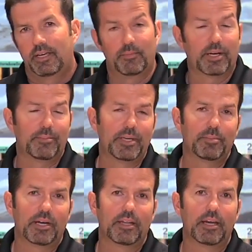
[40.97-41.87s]
And what I
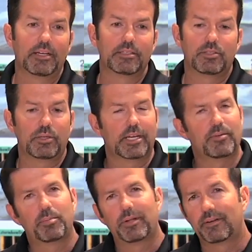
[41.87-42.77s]
mean by that is you can
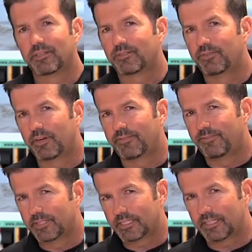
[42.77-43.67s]
have a player that's very
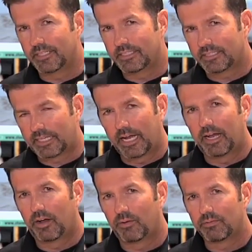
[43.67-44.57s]
physically
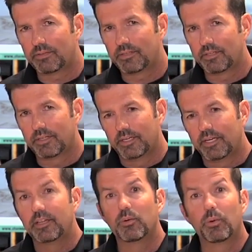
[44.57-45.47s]
sound
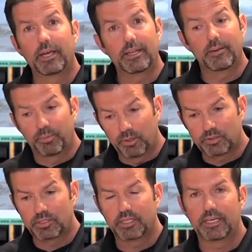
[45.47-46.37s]
in the way they
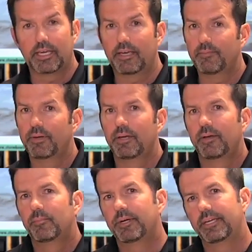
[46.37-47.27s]
approach the game,
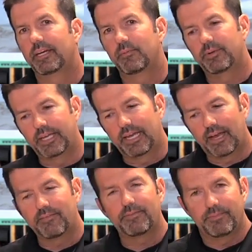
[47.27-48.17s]
but yet when they
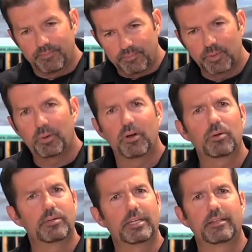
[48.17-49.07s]
have the ball
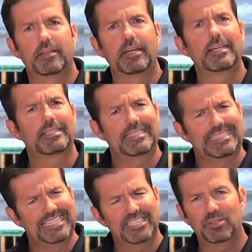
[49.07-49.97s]
going down the lane,
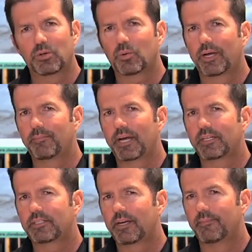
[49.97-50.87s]
things don't quite
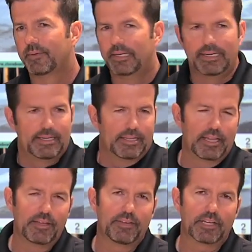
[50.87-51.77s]
match up.
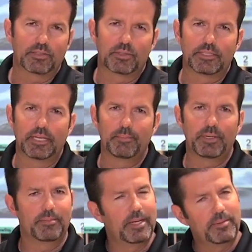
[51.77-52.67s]
They leave an extra 10
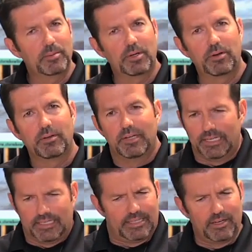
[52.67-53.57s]
pin, maybe the ball,
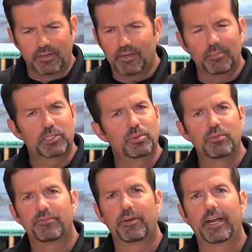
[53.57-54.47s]
they don't get much
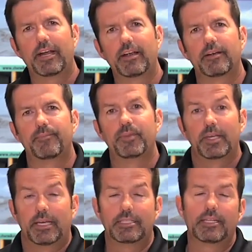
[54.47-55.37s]
room for air.
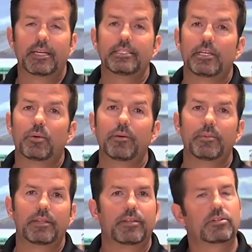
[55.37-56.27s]
In today's
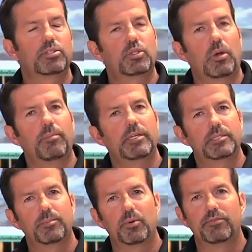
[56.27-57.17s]
equipment, there's so
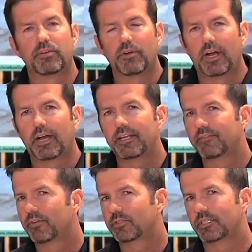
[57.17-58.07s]
much more variety
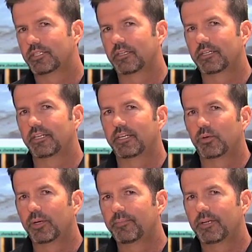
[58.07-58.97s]
and versatility in
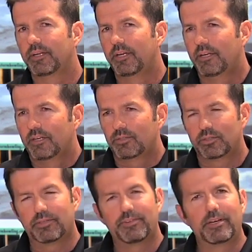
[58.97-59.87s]
equipment.
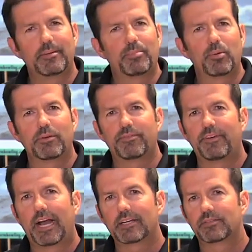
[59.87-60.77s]
So it's a very important
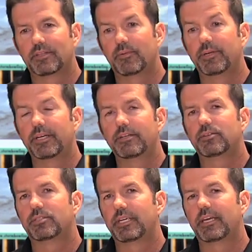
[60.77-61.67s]
factor that we
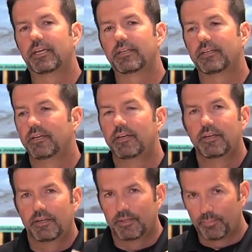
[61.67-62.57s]
understand
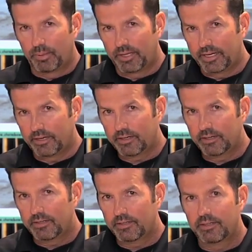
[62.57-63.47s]
the
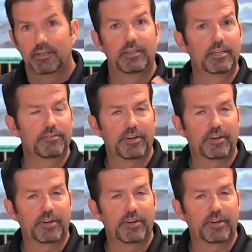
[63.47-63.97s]
player, the